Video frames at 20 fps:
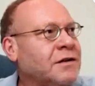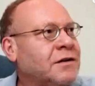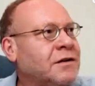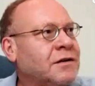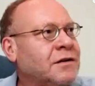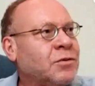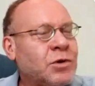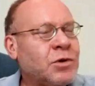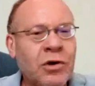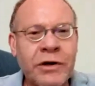
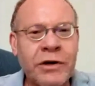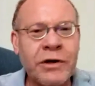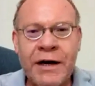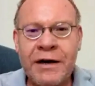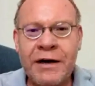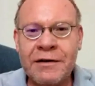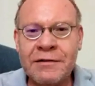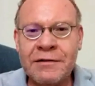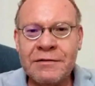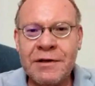we're all
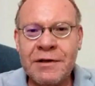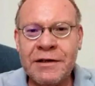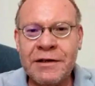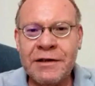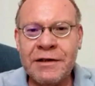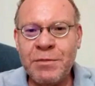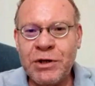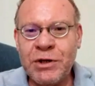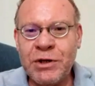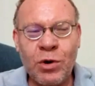getting a little
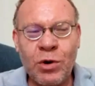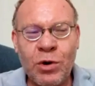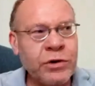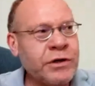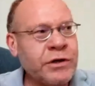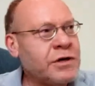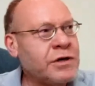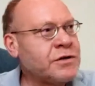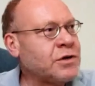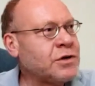bit
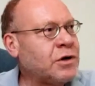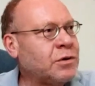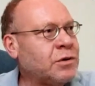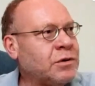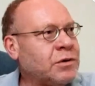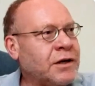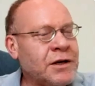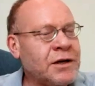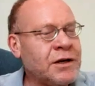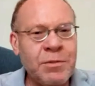older, so a
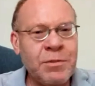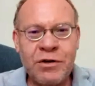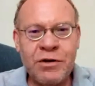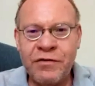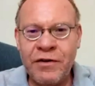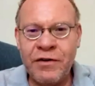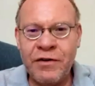little bit of